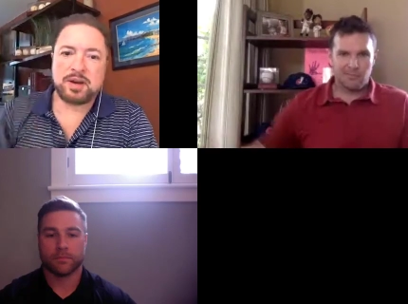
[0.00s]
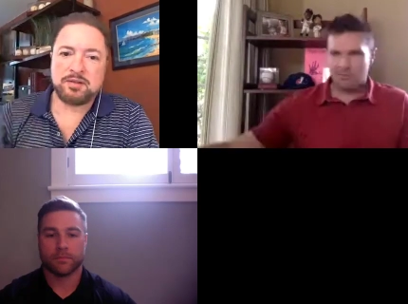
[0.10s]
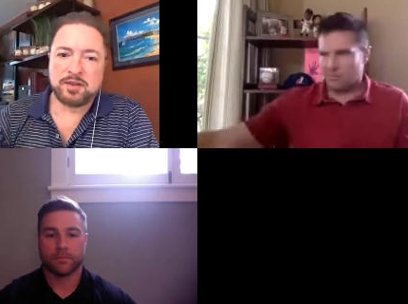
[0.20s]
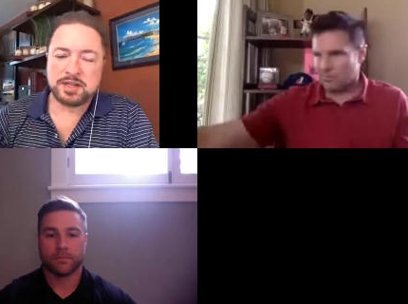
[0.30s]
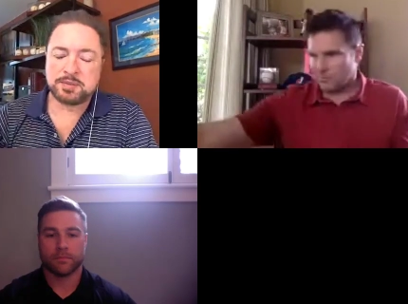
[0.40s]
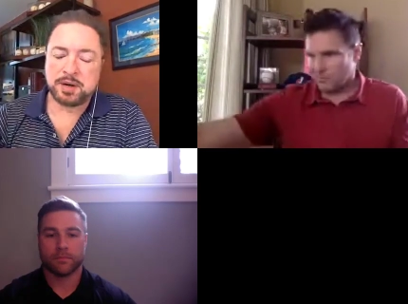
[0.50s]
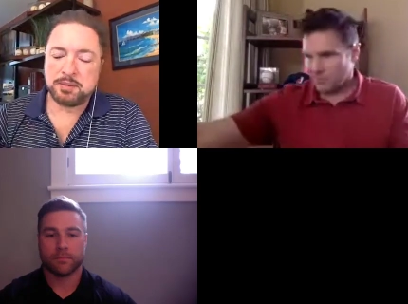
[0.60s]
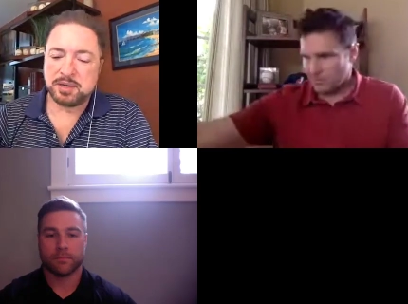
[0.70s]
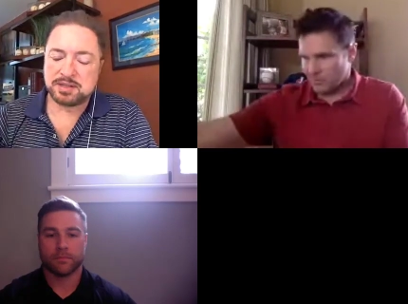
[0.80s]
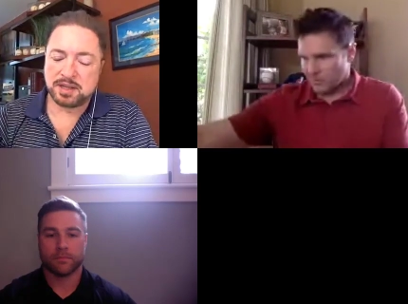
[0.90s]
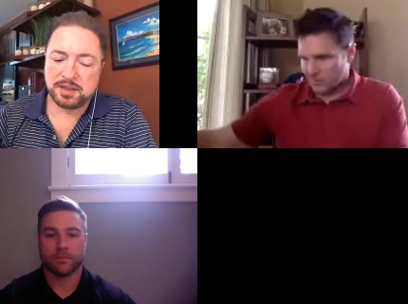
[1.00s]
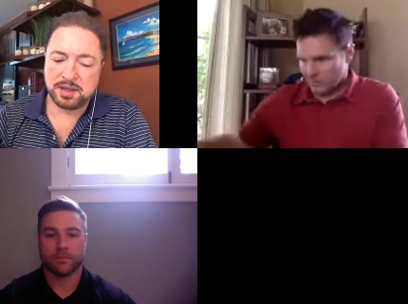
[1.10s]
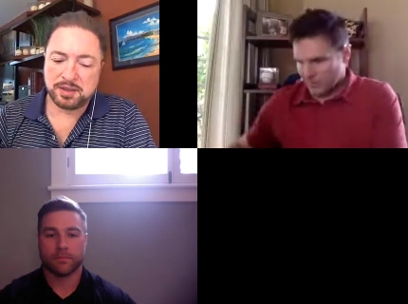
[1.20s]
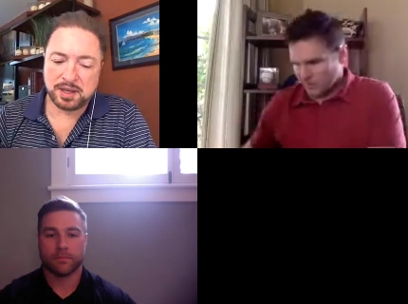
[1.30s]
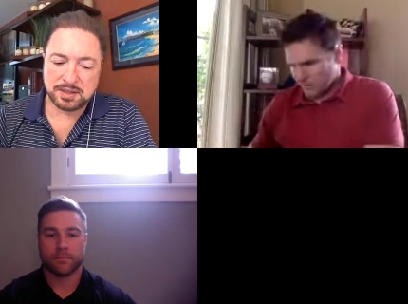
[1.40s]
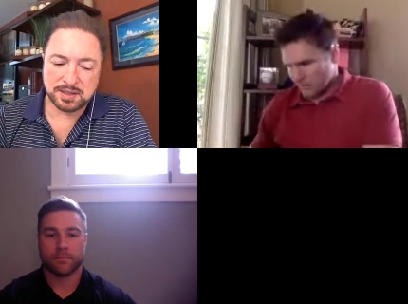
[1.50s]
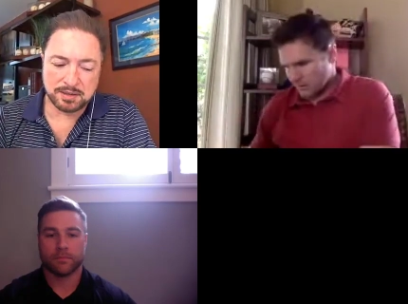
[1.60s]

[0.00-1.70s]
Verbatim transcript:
Speaker 1: advice, Brendan, because I think that